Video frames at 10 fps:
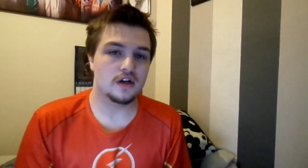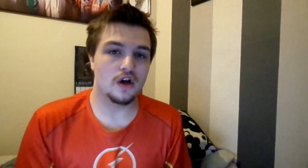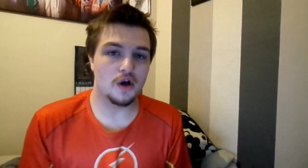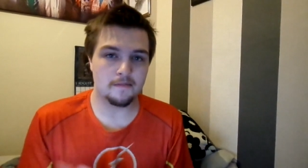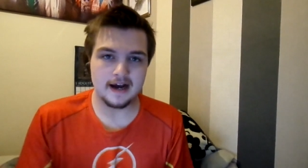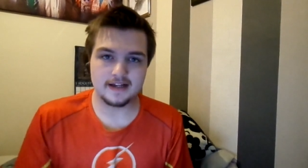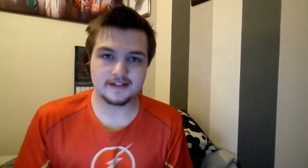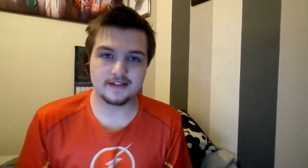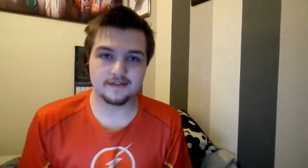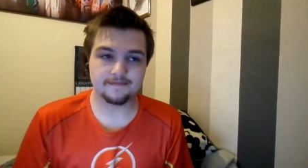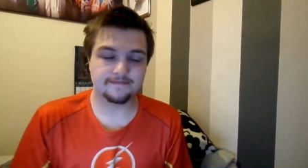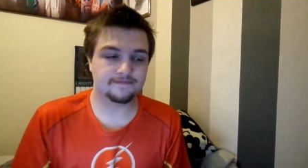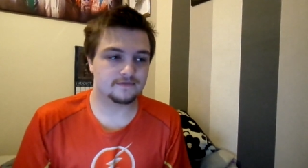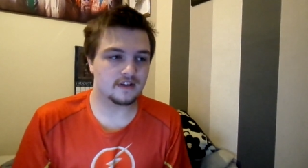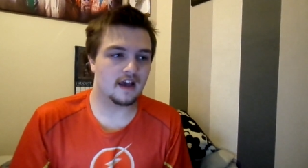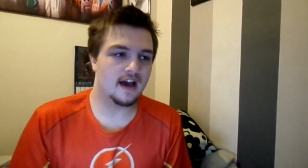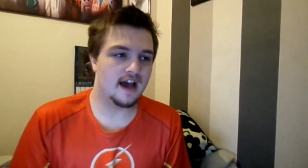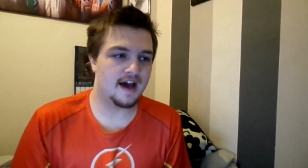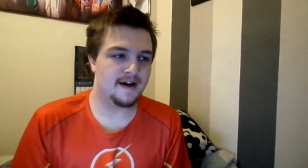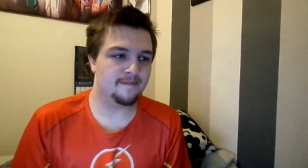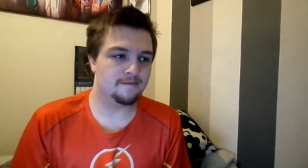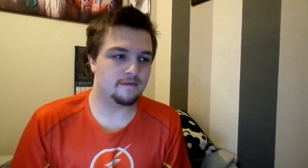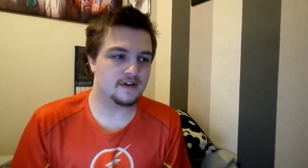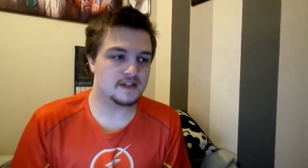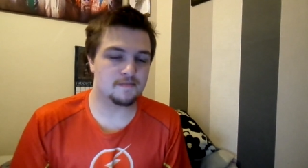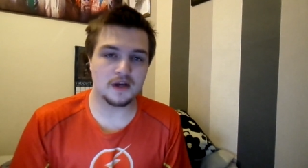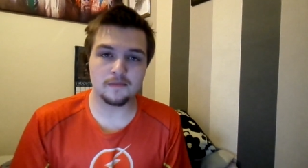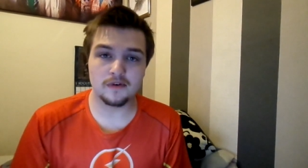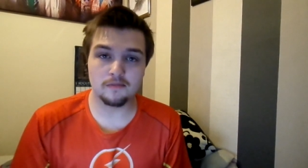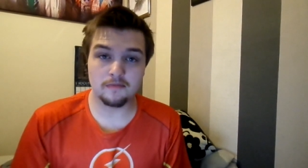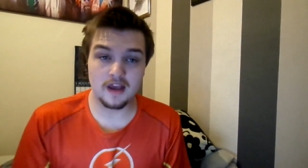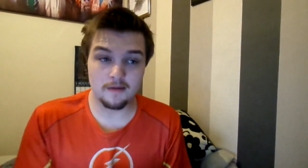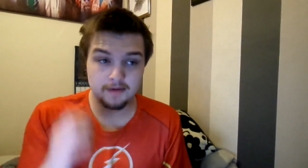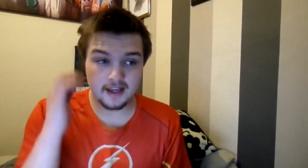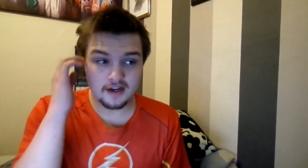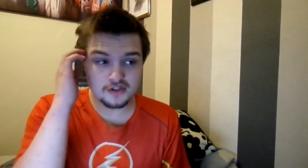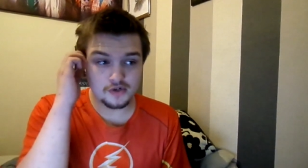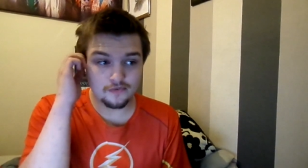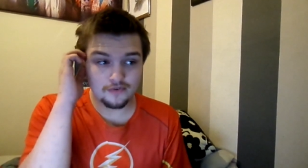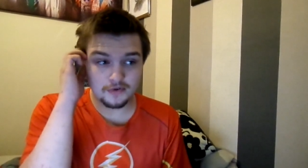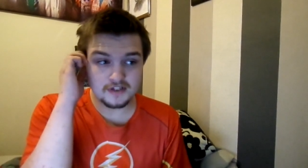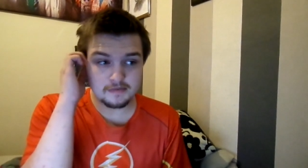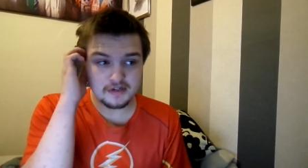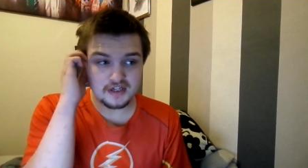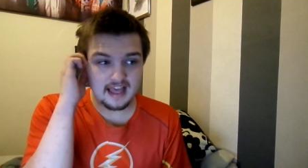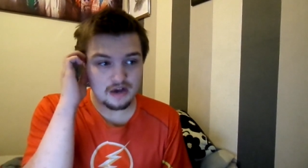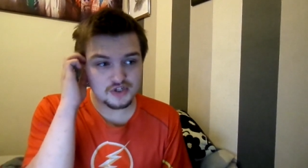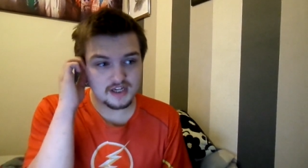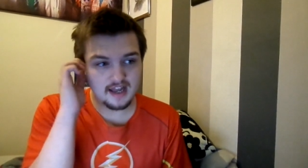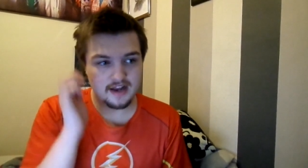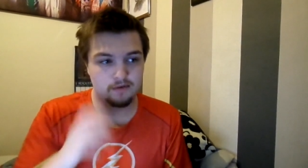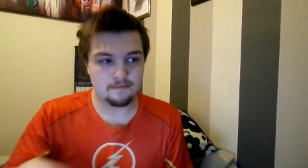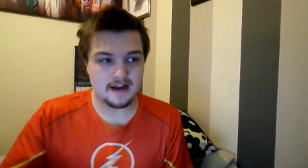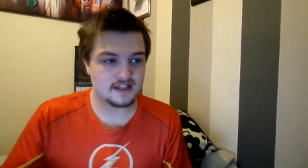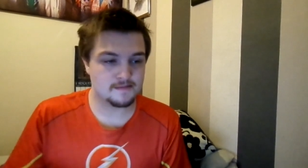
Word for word: her past um, is become uh, beginning to unfold, especially how she laid on Matt's